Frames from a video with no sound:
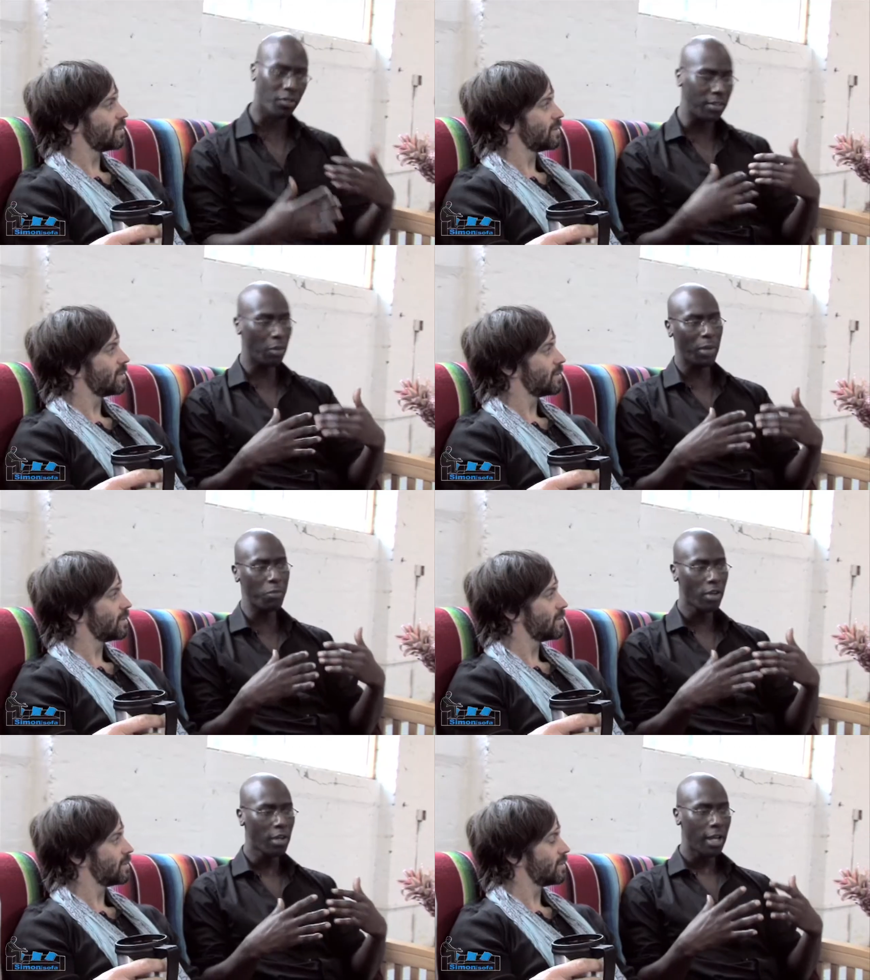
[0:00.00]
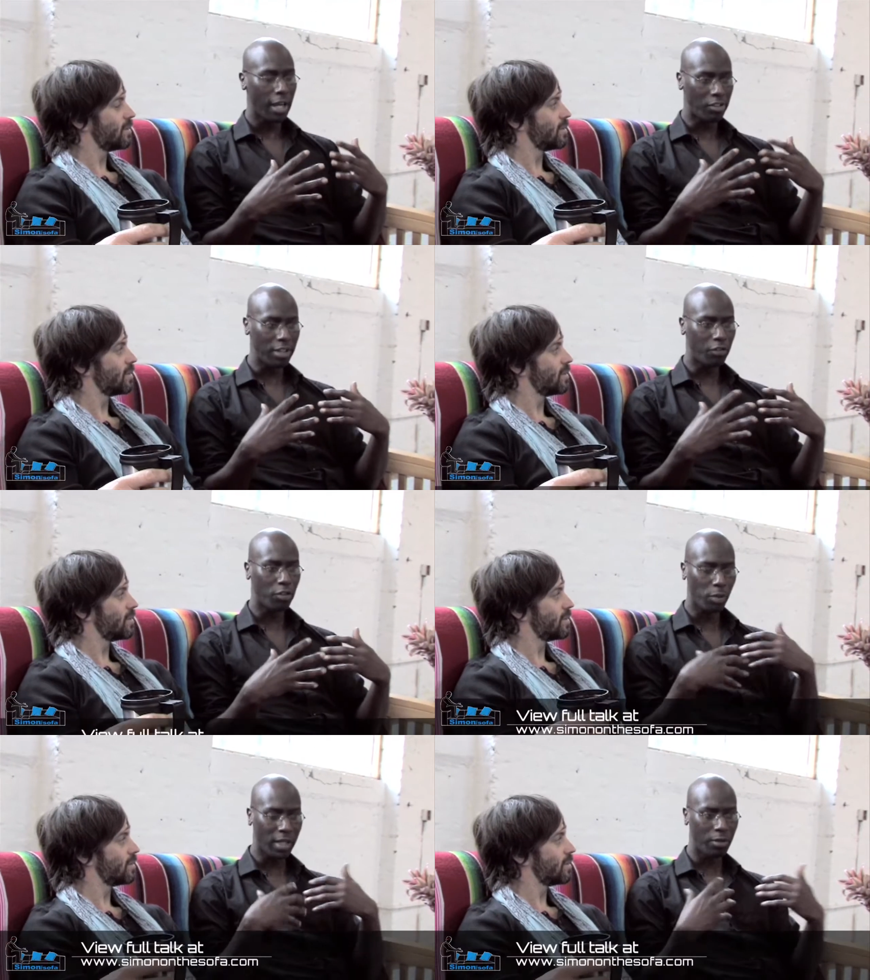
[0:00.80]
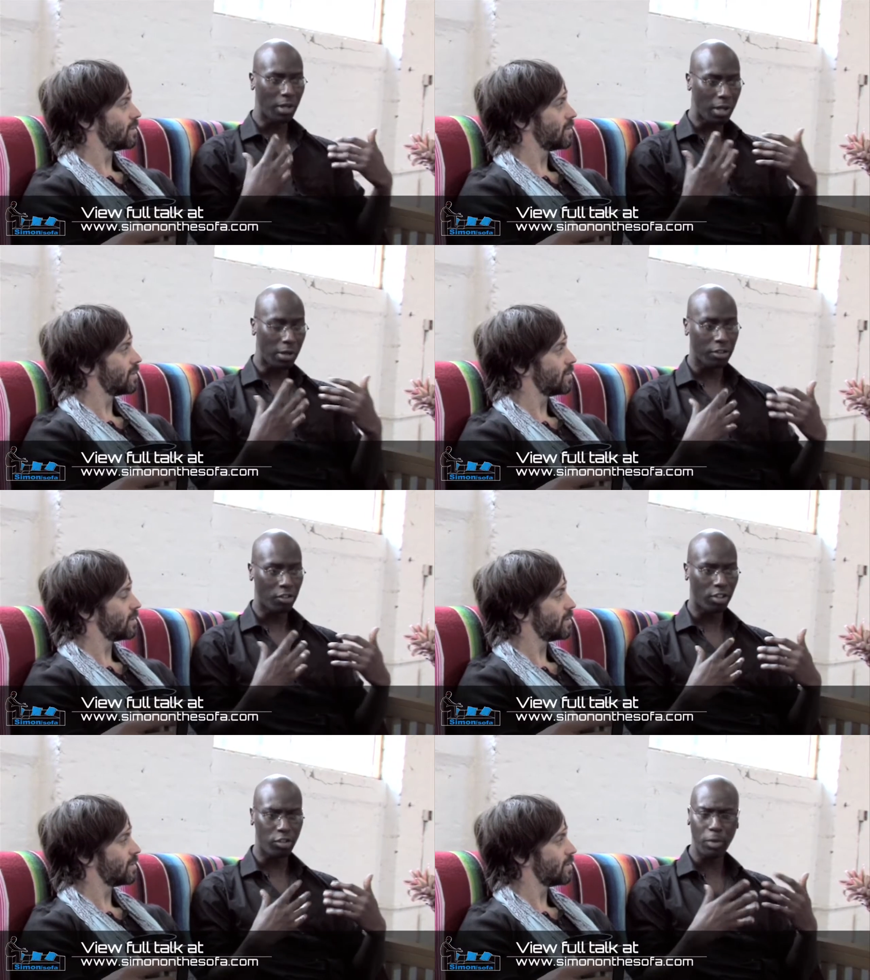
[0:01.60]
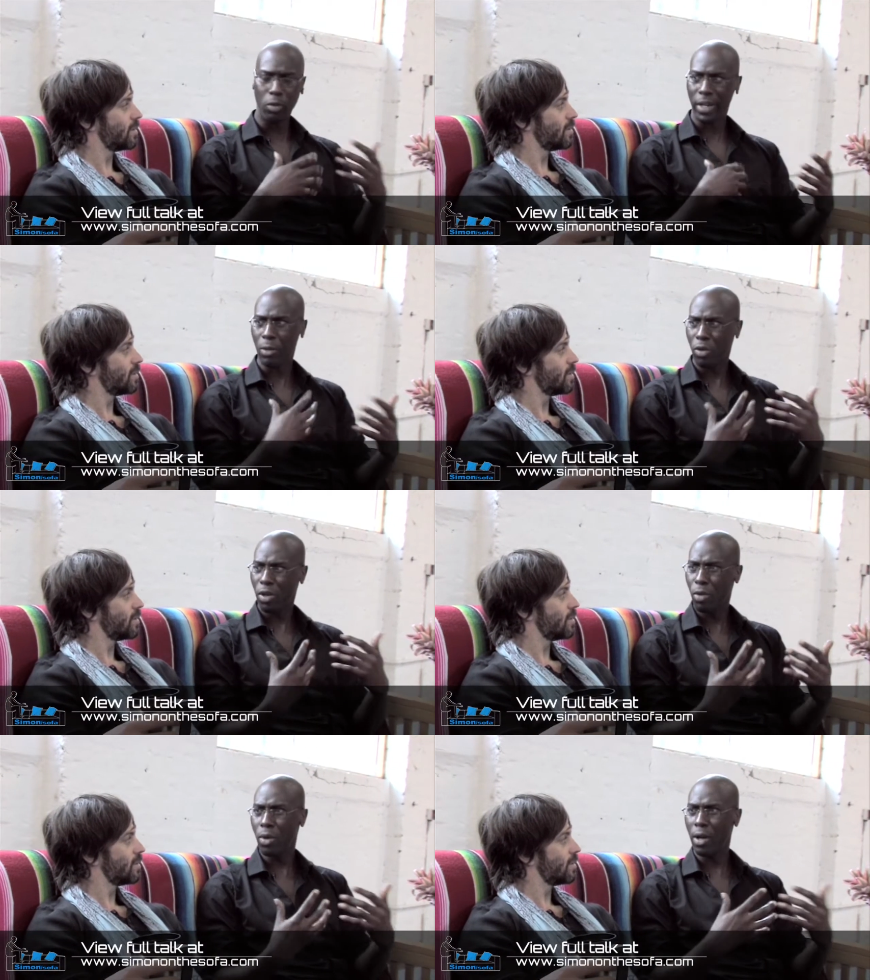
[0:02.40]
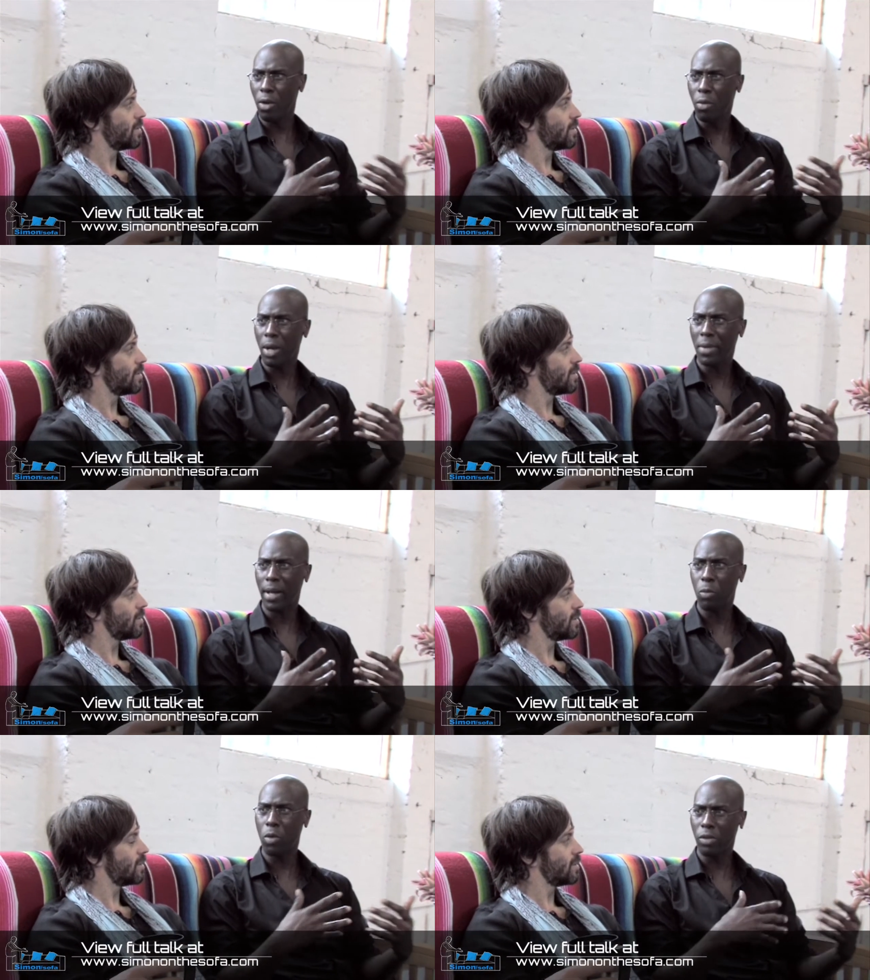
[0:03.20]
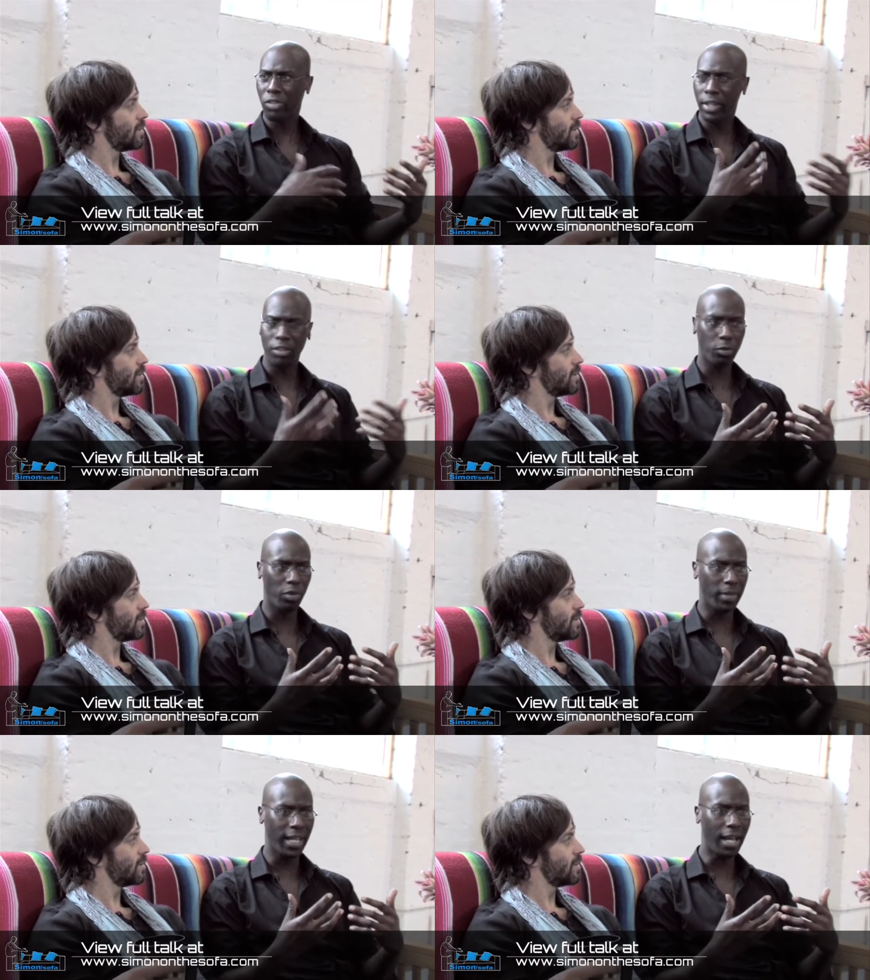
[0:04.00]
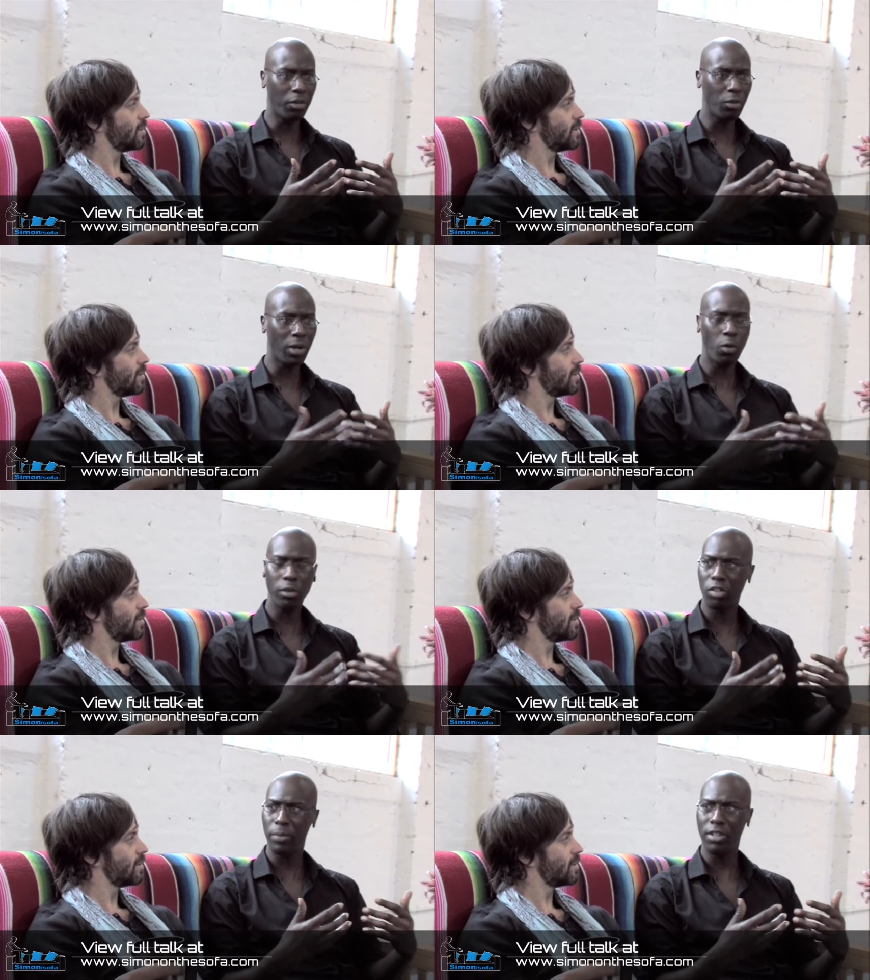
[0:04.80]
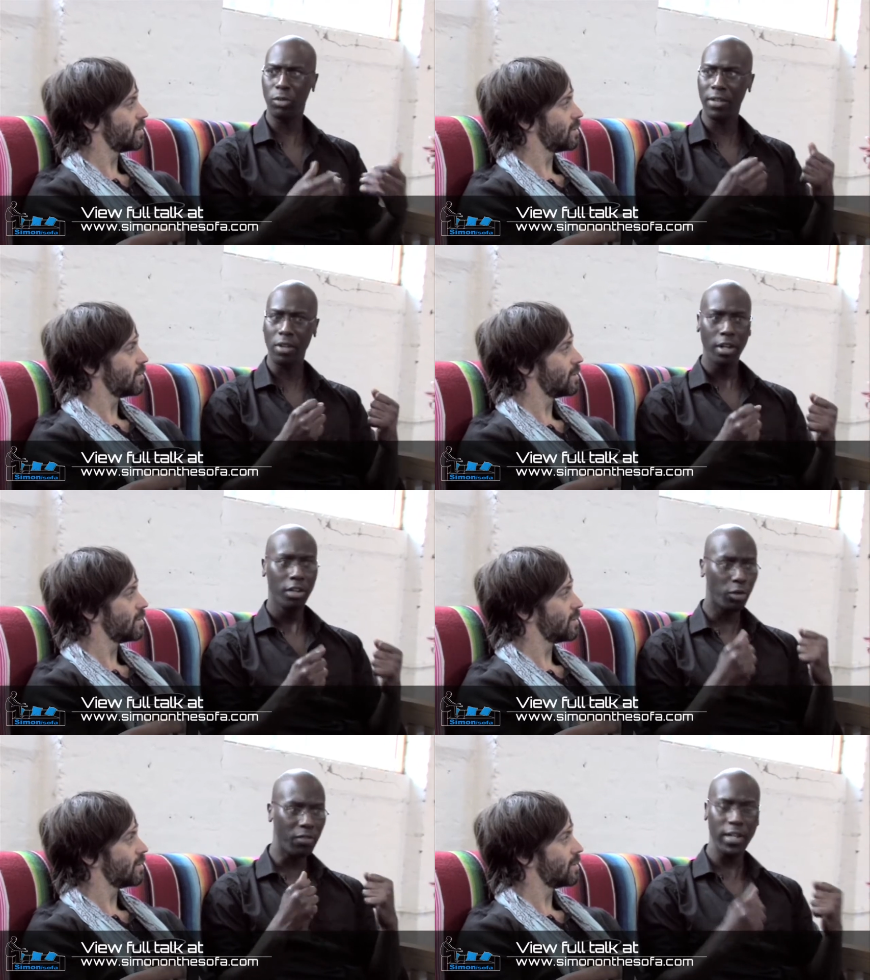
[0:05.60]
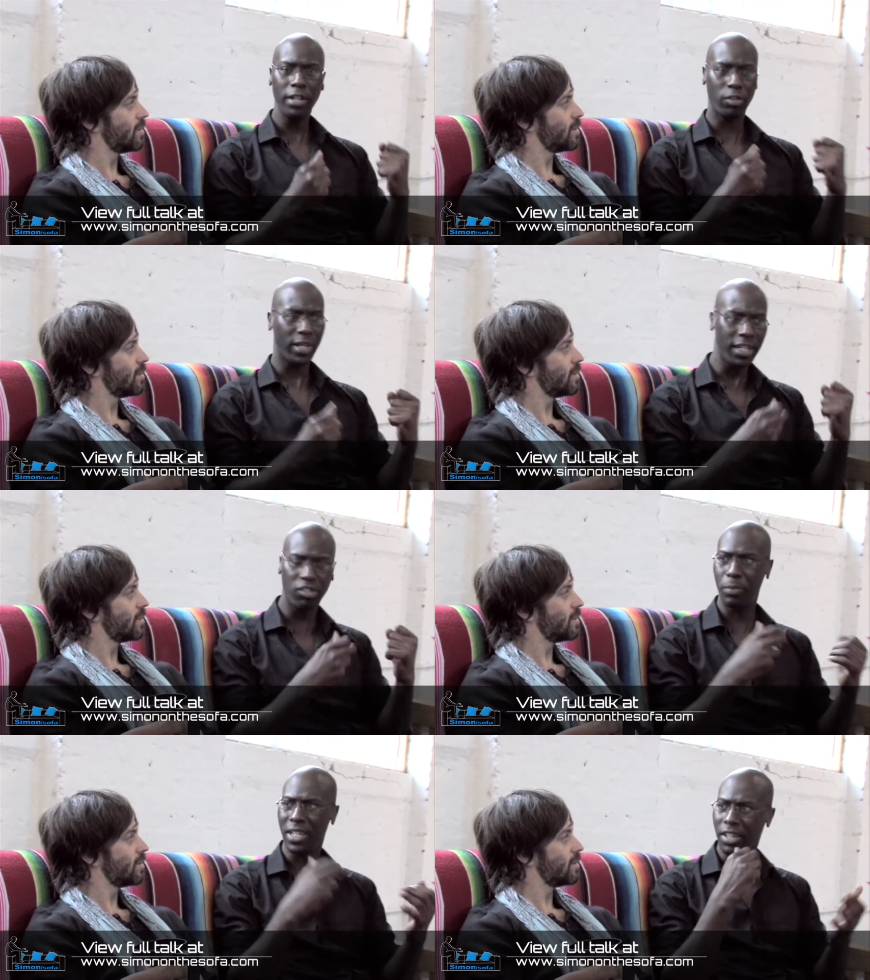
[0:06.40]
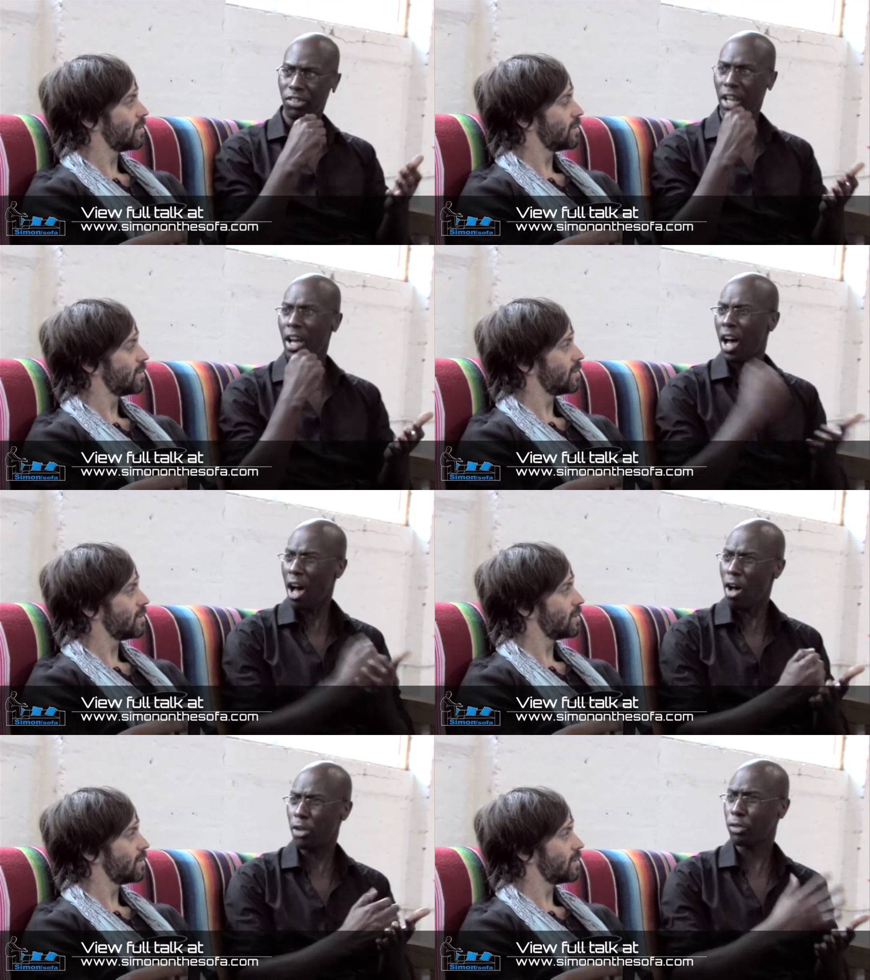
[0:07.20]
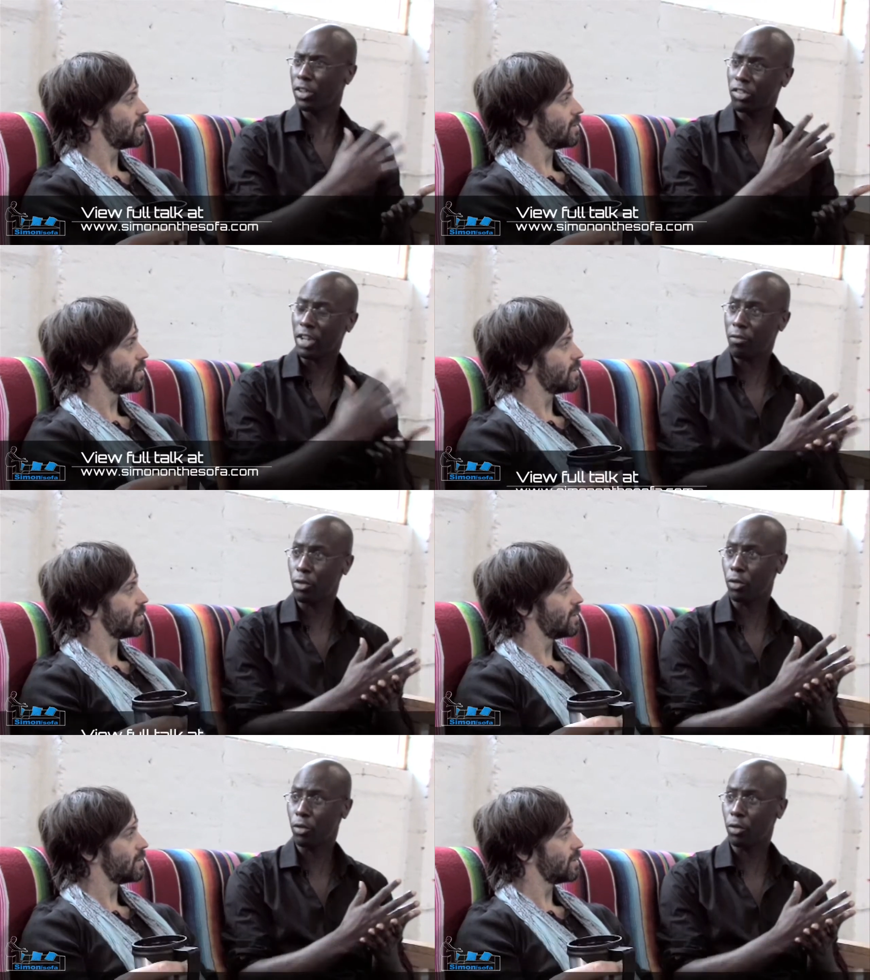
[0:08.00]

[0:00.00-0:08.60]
Speaker 1: I think that when, as an individual, we can uh, can just explore. Okay, well, who who am I? What sits with me? How do I want to be? Do I do I feel as though I need to be this hard or this tough